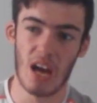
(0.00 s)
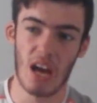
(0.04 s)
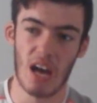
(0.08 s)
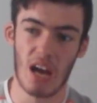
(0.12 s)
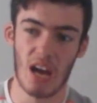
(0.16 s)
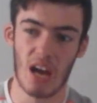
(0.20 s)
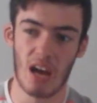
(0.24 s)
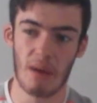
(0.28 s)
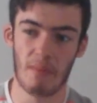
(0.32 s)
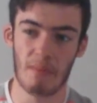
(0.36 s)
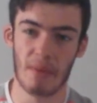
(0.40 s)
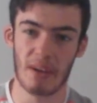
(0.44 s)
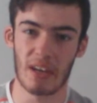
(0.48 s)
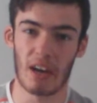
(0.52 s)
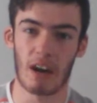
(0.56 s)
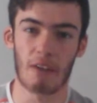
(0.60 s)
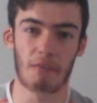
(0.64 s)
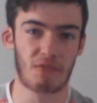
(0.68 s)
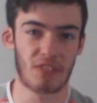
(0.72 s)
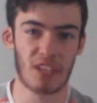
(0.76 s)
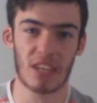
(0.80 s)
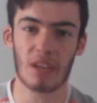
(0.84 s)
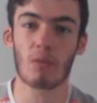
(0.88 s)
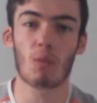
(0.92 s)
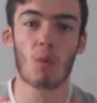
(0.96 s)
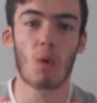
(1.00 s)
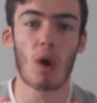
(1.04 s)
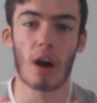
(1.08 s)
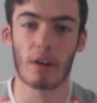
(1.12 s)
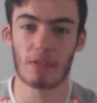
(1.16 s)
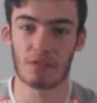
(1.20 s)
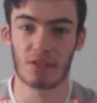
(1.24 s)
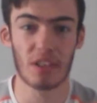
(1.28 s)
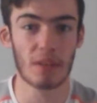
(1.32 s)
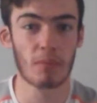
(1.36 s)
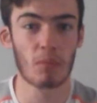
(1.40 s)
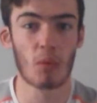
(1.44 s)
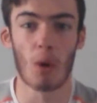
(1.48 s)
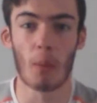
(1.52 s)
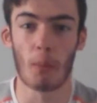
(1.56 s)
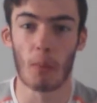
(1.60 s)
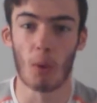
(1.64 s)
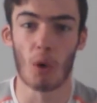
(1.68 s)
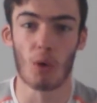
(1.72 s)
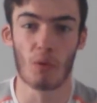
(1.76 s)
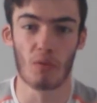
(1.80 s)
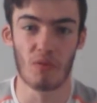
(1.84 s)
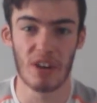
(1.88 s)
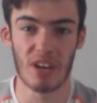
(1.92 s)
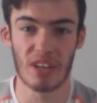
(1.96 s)
I've seen more
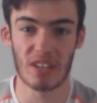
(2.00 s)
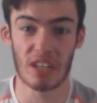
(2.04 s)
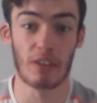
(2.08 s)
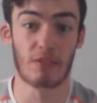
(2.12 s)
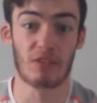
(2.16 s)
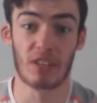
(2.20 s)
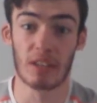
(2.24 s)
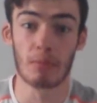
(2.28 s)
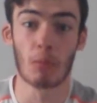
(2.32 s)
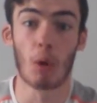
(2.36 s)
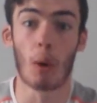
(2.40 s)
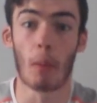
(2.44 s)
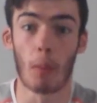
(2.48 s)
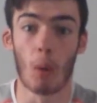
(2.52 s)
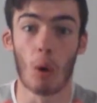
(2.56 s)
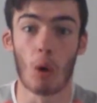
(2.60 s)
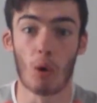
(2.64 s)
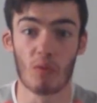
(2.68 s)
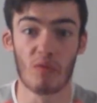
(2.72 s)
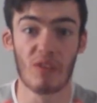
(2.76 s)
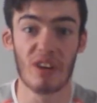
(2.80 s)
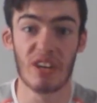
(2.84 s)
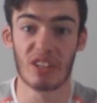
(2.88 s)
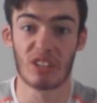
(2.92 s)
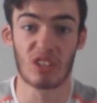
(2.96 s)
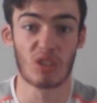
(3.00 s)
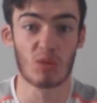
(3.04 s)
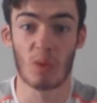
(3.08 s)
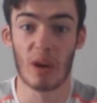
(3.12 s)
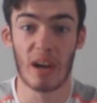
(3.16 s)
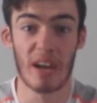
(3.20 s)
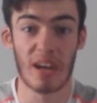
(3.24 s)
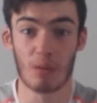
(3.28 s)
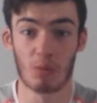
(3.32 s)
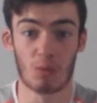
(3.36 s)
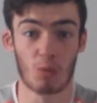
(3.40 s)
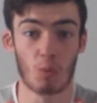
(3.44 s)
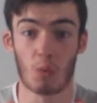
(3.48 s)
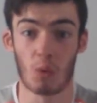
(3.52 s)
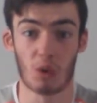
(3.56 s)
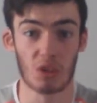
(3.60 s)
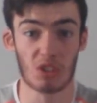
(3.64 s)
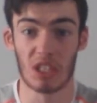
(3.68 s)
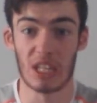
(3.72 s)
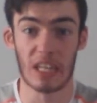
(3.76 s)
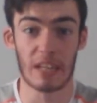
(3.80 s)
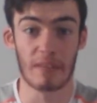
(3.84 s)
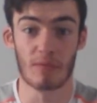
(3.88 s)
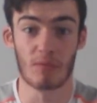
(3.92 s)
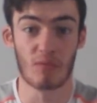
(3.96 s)
boring races. I've seen more boring races where it
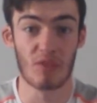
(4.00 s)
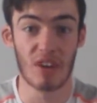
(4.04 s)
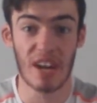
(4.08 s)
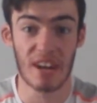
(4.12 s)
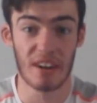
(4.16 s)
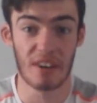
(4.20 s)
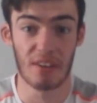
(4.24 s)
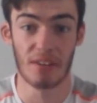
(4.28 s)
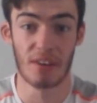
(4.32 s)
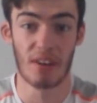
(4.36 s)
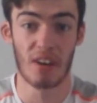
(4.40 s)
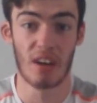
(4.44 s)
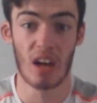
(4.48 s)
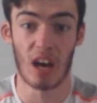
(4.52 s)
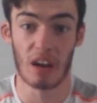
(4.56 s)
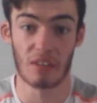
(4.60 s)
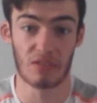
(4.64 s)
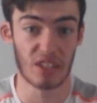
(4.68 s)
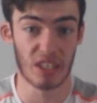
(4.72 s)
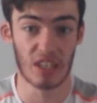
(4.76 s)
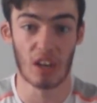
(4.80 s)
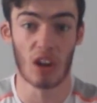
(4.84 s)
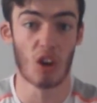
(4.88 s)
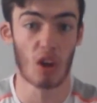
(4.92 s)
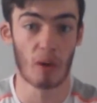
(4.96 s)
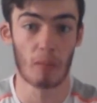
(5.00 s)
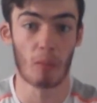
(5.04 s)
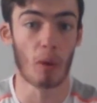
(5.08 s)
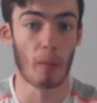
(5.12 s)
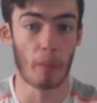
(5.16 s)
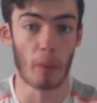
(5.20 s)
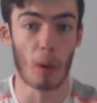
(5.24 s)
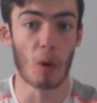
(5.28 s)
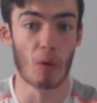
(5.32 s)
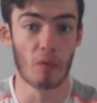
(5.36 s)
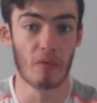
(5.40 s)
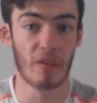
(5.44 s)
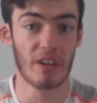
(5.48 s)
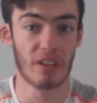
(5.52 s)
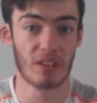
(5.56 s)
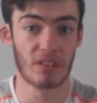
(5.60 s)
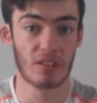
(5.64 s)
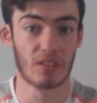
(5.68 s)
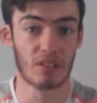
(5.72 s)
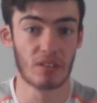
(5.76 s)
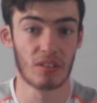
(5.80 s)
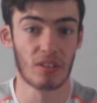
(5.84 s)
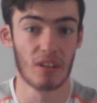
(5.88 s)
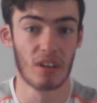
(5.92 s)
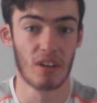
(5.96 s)
wasn't even raining. I've seen a lot more boring
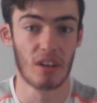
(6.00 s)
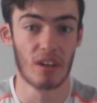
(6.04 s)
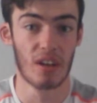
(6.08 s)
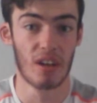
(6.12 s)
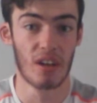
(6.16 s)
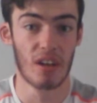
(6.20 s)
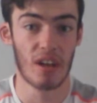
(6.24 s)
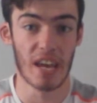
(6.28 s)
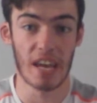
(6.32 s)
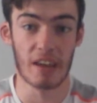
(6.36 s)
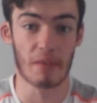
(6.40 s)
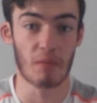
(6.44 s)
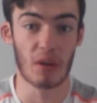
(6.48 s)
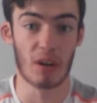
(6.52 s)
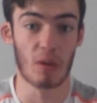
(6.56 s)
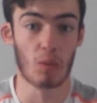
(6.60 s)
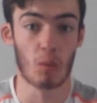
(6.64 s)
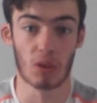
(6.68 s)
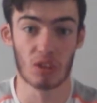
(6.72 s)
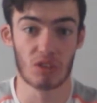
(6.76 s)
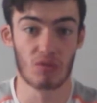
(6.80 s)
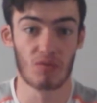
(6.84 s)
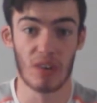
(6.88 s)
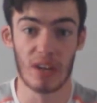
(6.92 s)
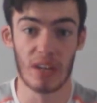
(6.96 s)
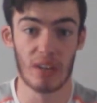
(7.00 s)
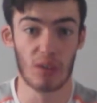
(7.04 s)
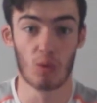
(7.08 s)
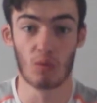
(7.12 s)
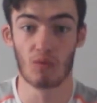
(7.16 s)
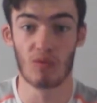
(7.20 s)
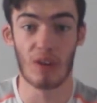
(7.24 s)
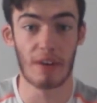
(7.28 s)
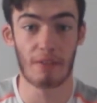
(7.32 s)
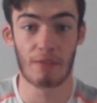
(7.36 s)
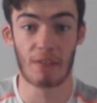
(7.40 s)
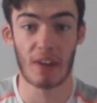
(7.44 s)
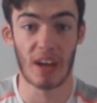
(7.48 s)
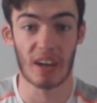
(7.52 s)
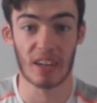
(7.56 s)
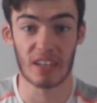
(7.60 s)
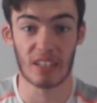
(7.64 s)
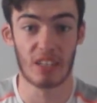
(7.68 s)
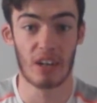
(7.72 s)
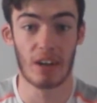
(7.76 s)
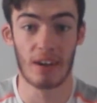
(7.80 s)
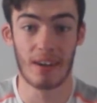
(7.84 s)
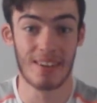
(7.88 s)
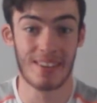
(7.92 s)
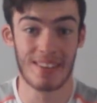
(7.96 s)
races, even when it wasn't raining, no red flags
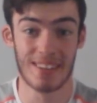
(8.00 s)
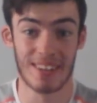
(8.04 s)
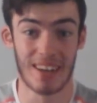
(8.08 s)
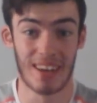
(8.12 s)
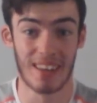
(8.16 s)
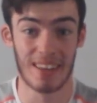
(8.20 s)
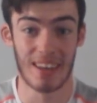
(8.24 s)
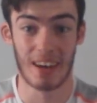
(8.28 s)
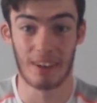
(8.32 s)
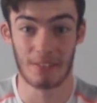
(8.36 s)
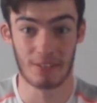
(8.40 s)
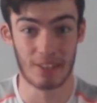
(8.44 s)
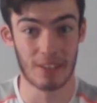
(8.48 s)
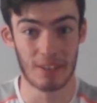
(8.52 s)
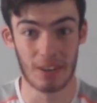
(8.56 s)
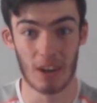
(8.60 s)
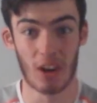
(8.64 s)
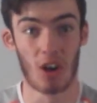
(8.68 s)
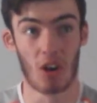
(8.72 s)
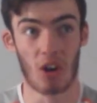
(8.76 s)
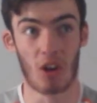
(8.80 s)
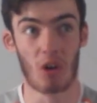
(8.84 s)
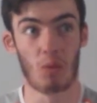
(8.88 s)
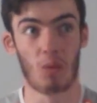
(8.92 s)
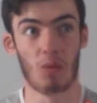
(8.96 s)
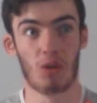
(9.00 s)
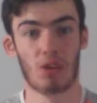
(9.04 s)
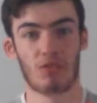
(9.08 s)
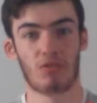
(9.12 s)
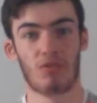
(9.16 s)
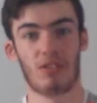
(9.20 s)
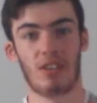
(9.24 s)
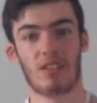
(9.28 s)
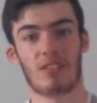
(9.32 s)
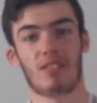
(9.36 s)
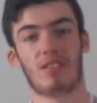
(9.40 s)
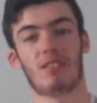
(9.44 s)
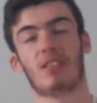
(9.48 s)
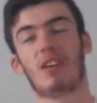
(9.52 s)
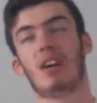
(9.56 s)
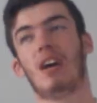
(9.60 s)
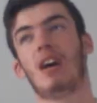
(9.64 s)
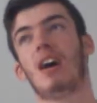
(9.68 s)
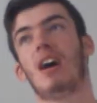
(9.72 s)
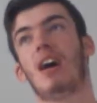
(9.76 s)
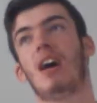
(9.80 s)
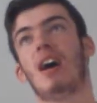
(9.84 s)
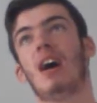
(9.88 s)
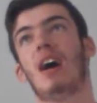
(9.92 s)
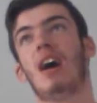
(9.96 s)
or anything like that. I've seen a lot worse races.
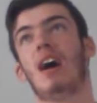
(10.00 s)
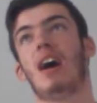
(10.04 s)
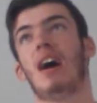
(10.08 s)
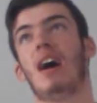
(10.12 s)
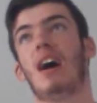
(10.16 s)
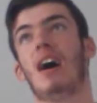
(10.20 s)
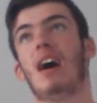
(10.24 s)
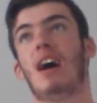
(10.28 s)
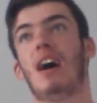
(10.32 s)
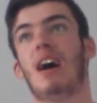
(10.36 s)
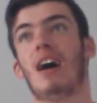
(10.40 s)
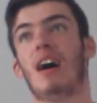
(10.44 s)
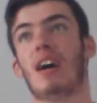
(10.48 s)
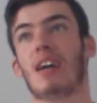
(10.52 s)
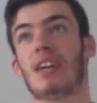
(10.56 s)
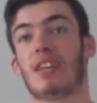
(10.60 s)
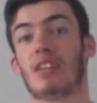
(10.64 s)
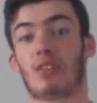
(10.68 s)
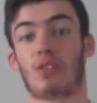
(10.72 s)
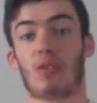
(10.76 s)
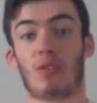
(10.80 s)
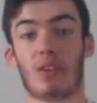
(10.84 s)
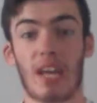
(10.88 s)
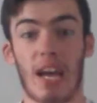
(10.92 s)
So